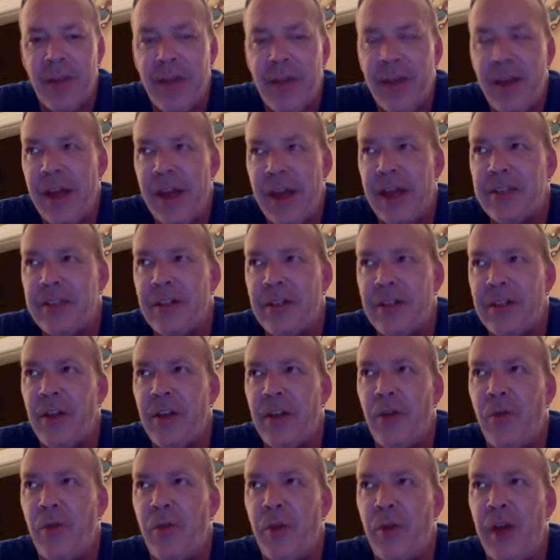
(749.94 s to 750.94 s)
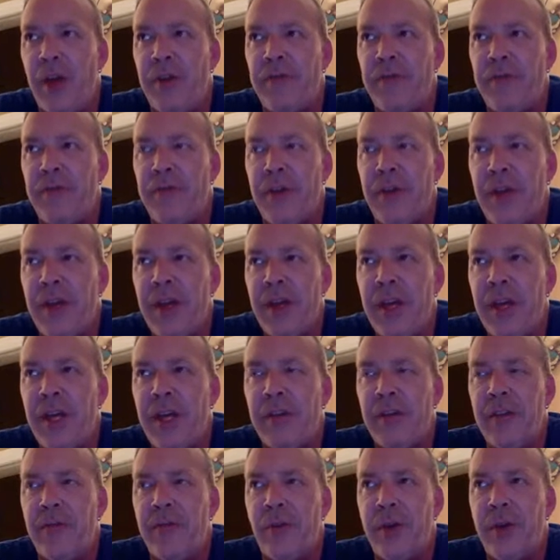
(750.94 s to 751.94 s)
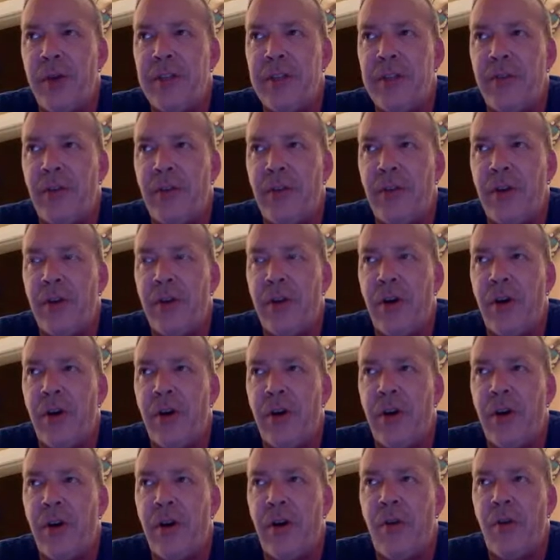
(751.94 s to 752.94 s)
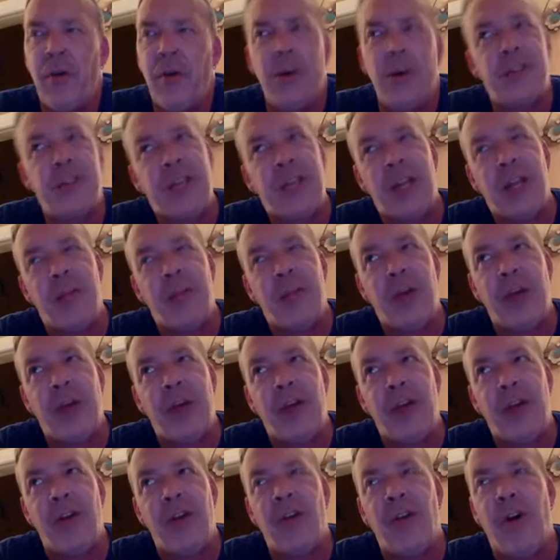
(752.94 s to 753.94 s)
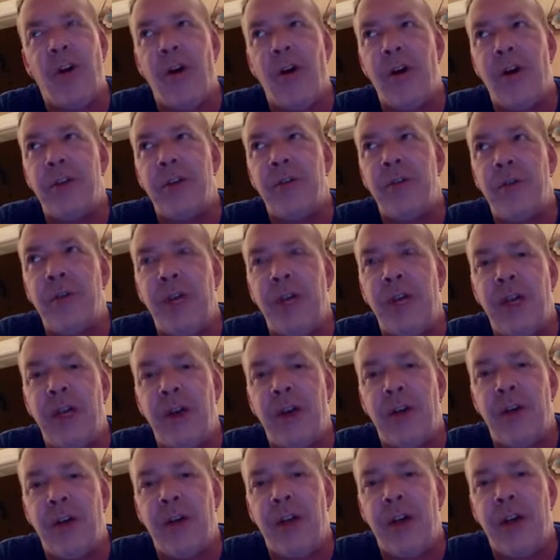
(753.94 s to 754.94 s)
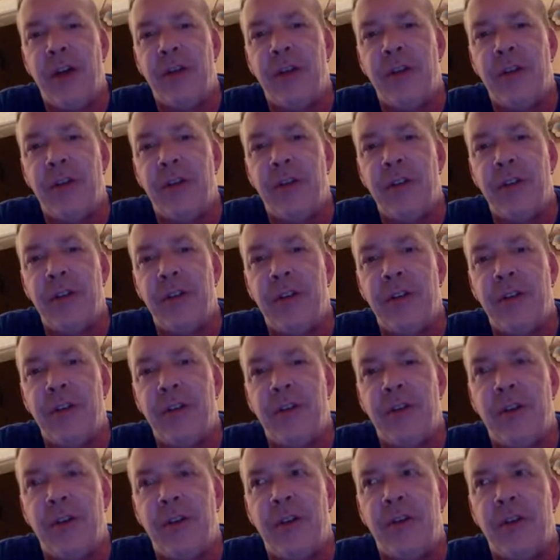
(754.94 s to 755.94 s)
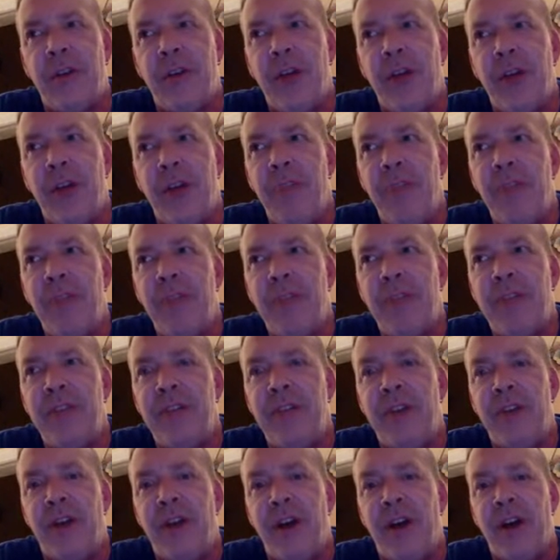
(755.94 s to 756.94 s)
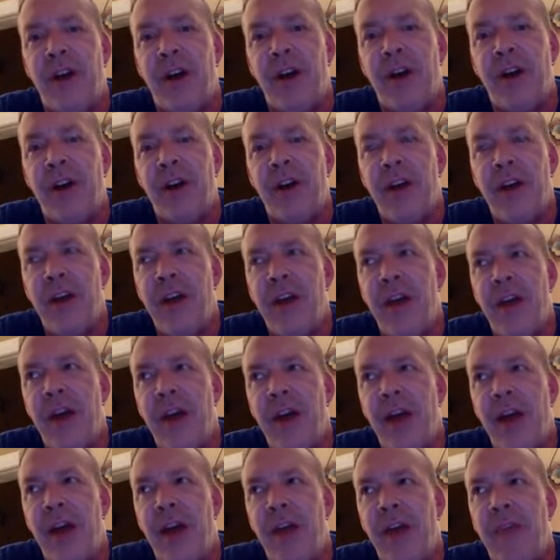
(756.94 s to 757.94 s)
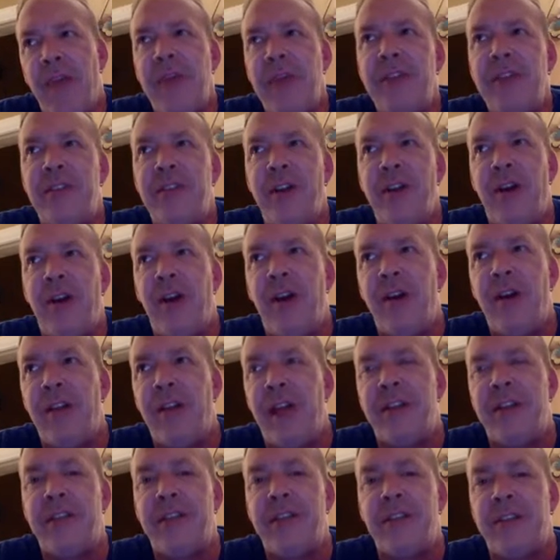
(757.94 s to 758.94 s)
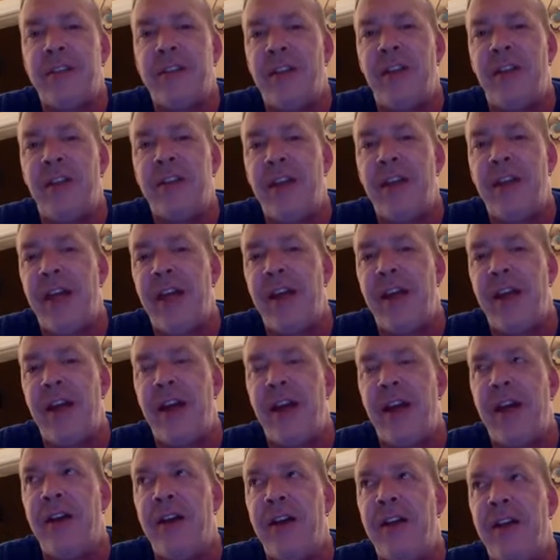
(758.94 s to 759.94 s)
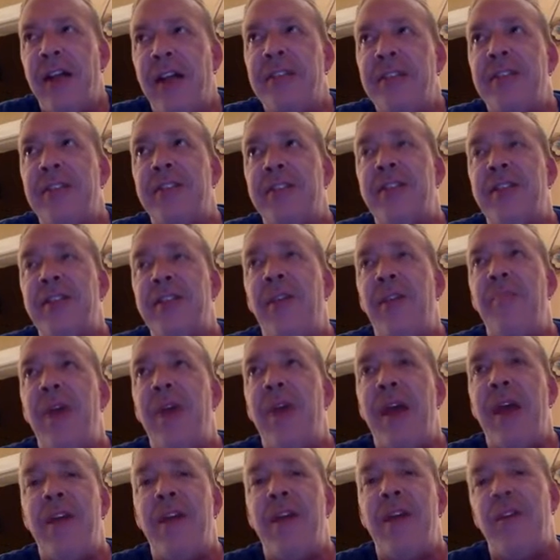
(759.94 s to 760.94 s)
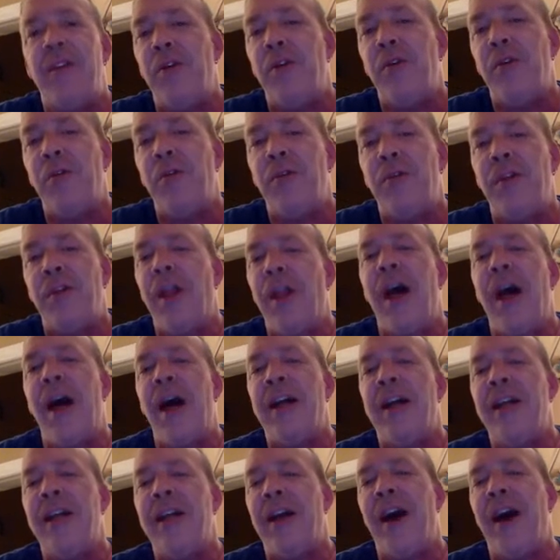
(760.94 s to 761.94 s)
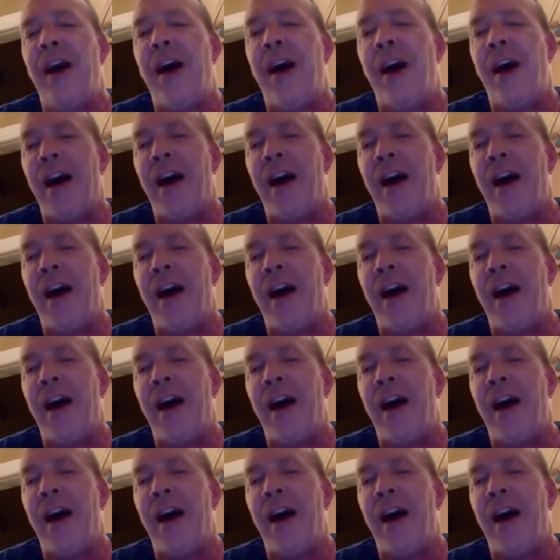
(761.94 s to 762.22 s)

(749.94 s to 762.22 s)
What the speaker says: has a little riff in the voice of her, or celebrating her alter ego, a character that she calls Ms. Dog. Ms. Dog likes to sunbathe nude, la-di-da.